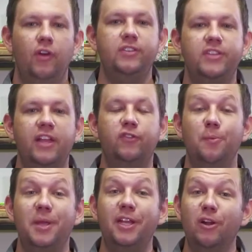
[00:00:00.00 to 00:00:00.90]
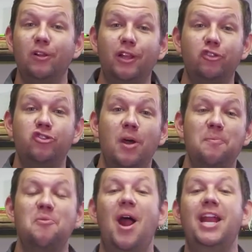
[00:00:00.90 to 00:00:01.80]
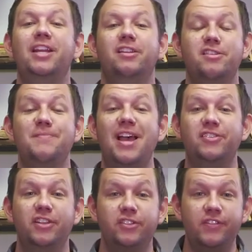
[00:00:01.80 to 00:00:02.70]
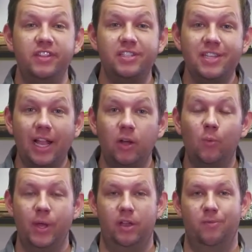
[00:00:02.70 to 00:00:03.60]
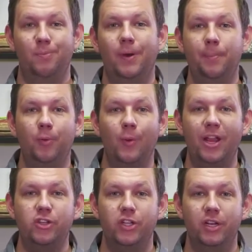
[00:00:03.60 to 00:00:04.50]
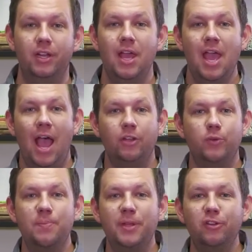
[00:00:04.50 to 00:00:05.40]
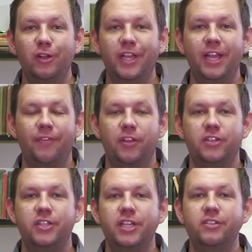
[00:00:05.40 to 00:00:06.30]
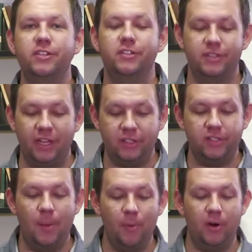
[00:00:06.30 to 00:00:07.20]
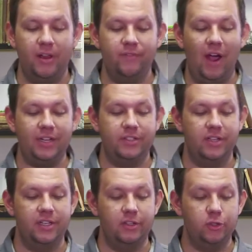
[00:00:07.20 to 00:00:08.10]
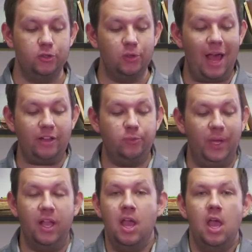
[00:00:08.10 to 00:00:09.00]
Friends, thanks for being here. Let's jump right into the message in the second week of preparation as we've been looking at the seasons that summer invites us into. So last week,